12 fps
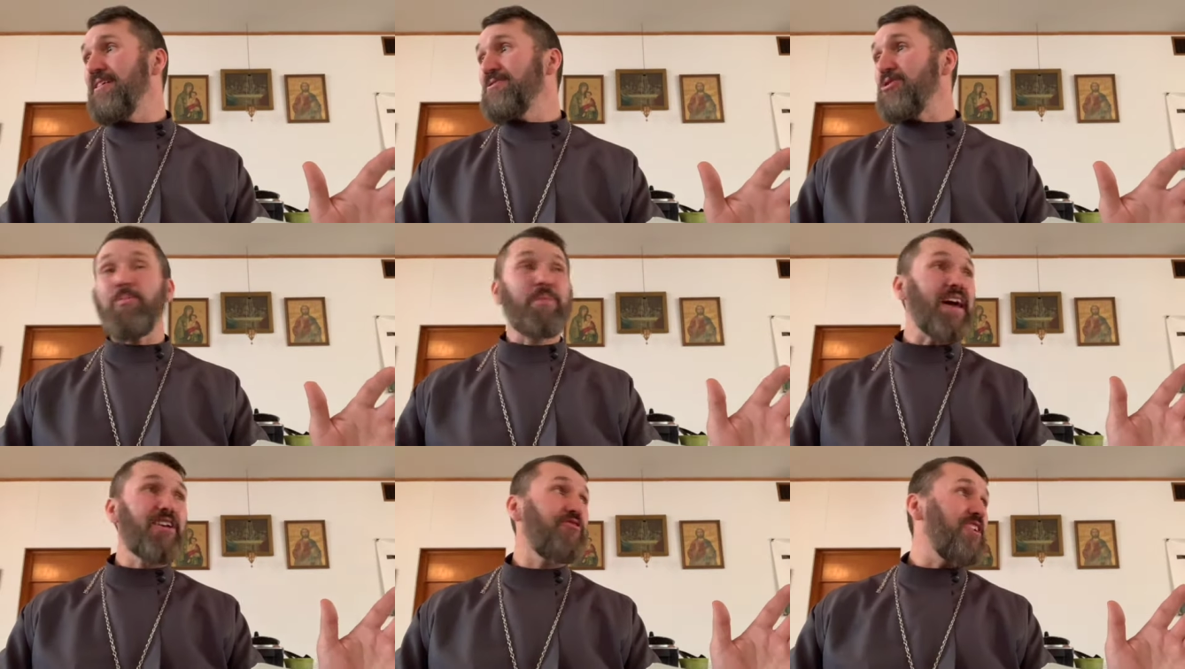don't
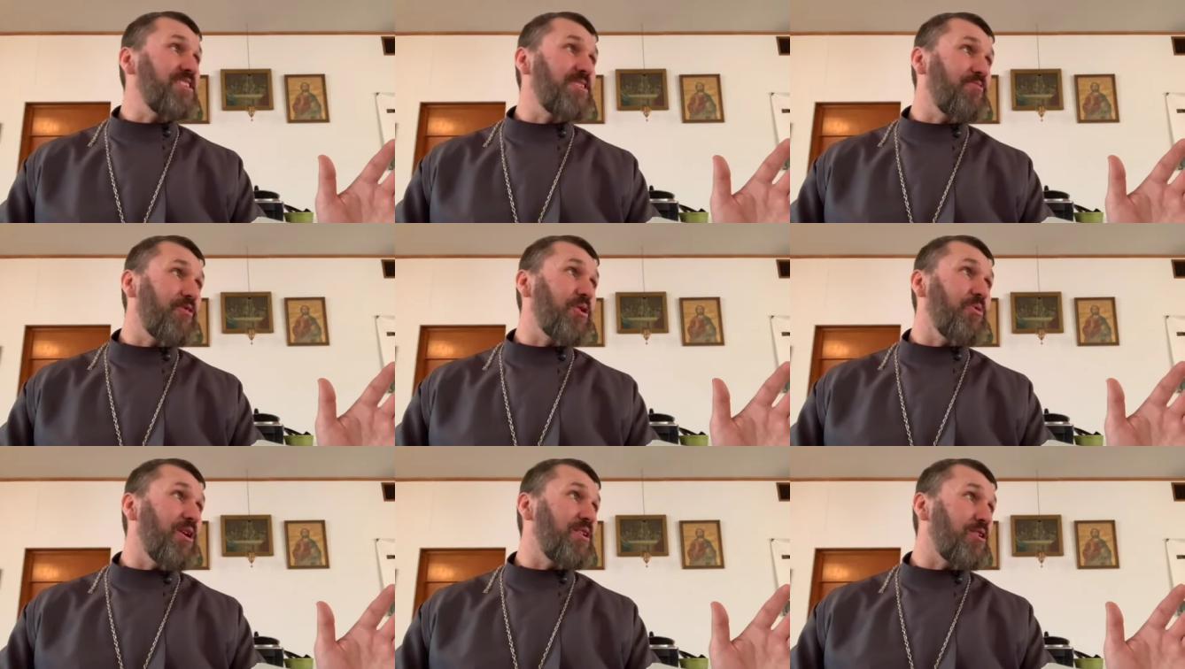manifest Him very
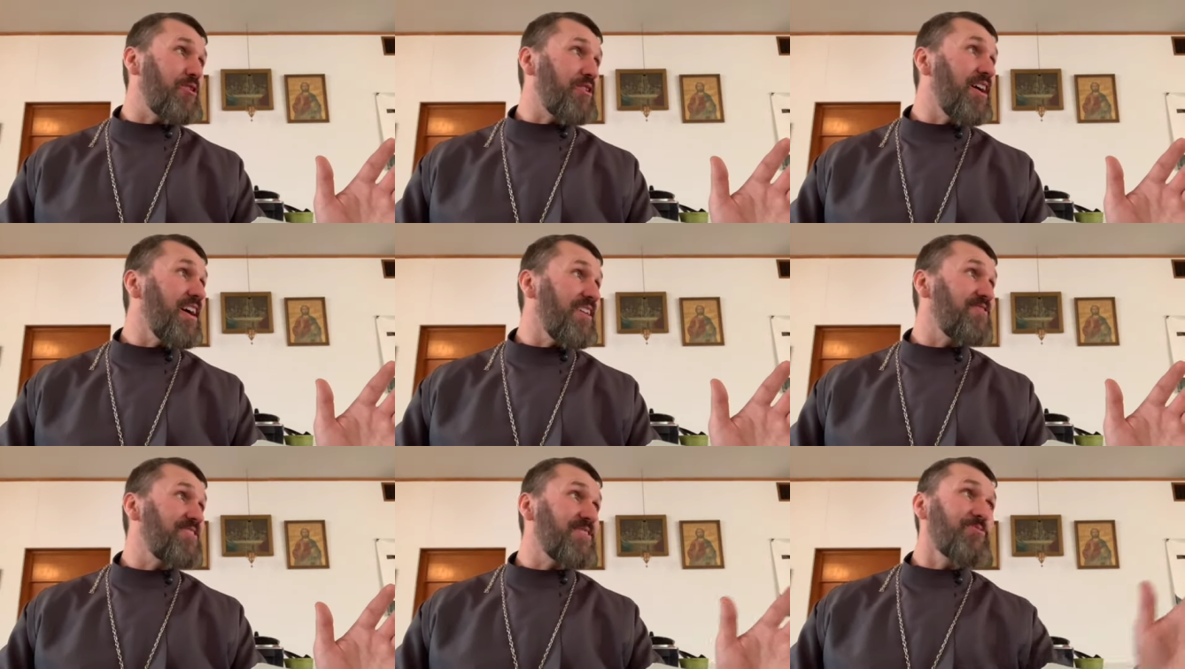well in our
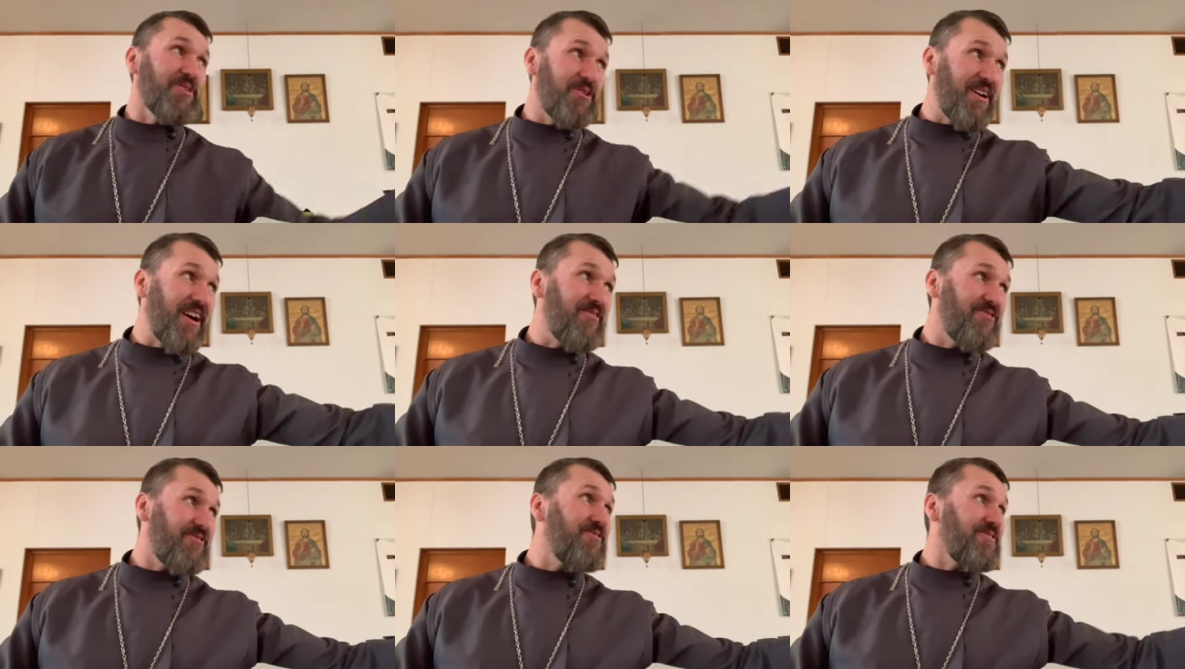lives because we don't
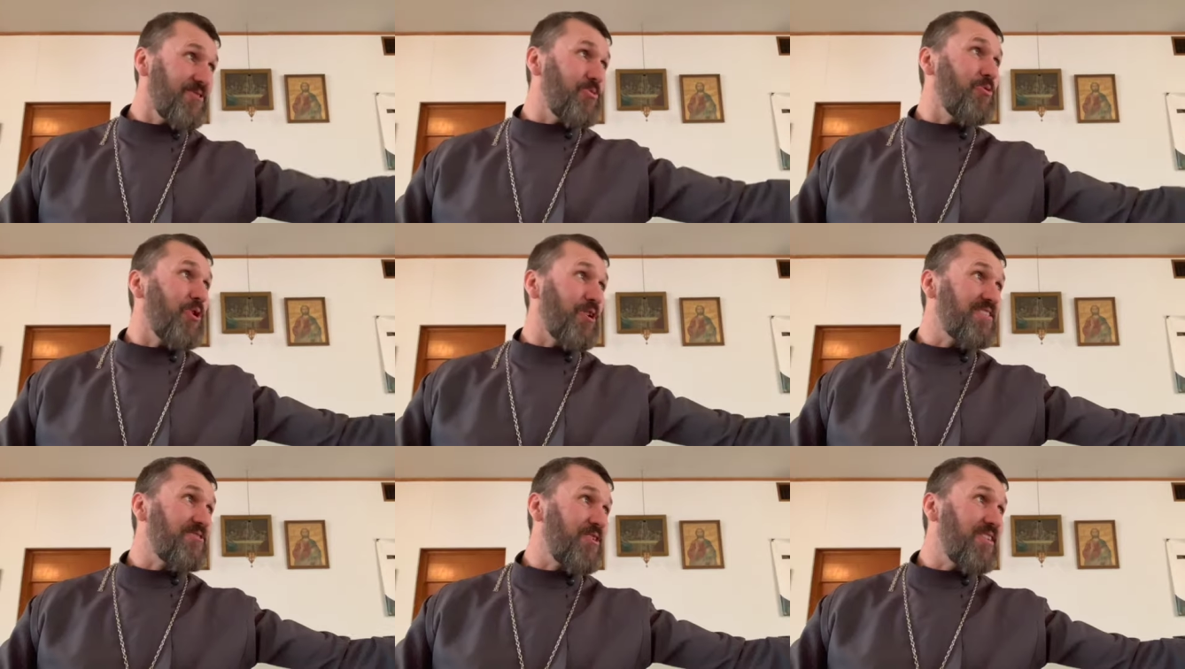have good
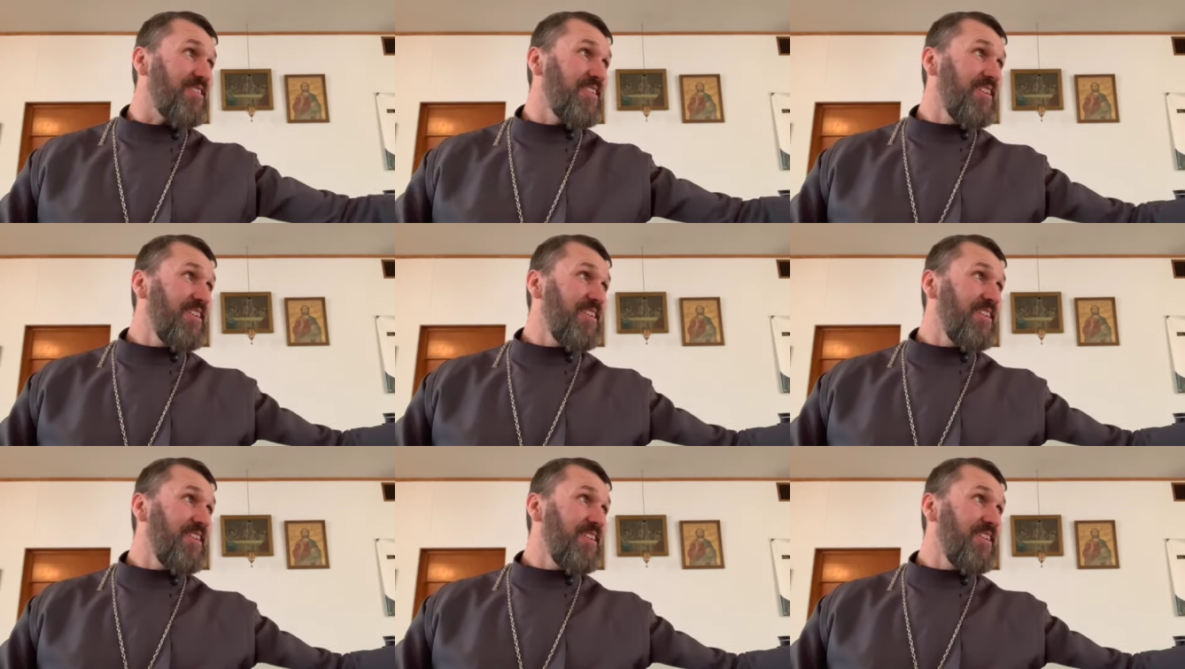works, right?